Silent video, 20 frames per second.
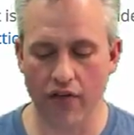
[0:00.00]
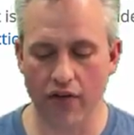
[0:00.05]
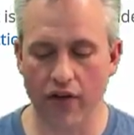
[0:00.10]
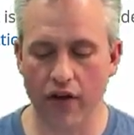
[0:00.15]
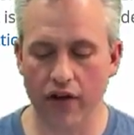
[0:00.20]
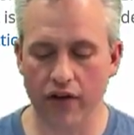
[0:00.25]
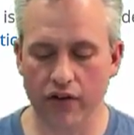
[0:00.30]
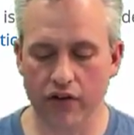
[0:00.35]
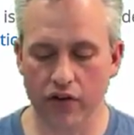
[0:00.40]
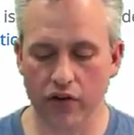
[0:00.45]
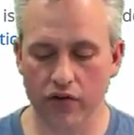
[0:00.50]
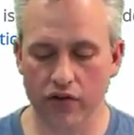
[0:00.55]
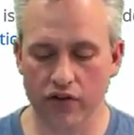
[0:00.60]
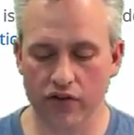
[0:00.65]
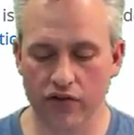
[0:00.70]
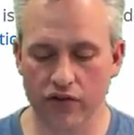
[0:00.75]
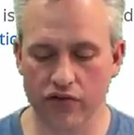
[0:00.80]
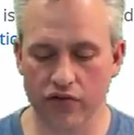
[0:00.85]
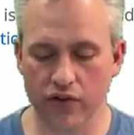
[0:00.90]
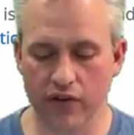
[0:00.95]
The hunt code
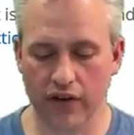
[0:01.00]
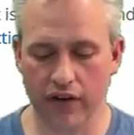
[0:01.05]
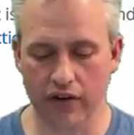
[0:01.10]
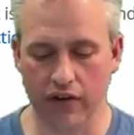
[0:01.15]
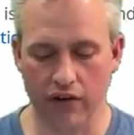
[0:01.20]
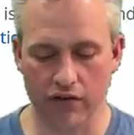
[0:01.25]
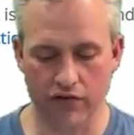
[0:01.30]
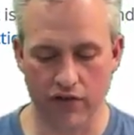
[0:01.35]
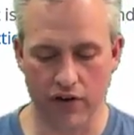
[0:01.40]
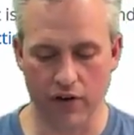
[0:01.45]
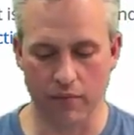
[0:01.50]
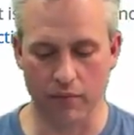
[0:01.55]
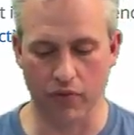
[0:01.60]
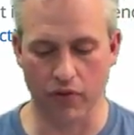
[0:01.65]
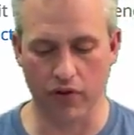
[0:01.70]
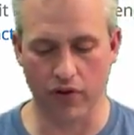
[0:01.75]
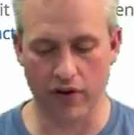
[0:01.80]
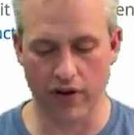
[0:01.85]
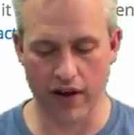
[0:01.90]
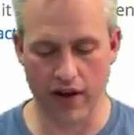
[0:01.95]
that you see here, I'll try to
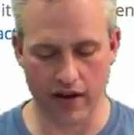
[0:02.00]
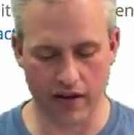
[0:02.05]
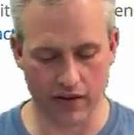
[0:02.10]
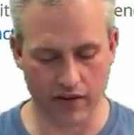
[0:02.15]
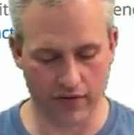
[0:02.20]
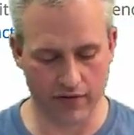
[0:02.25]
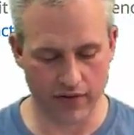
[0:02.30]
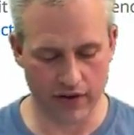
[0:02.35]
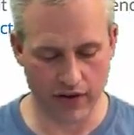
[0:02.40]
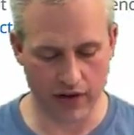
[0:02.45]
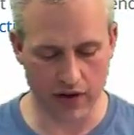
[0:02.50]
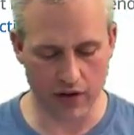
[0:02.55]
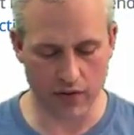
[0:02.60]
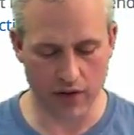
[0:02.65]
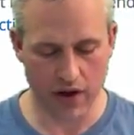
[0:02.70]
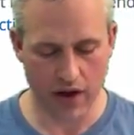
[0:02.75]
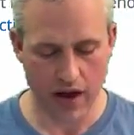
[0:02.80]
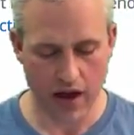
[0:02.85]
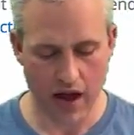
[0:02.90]
blur it out in the video.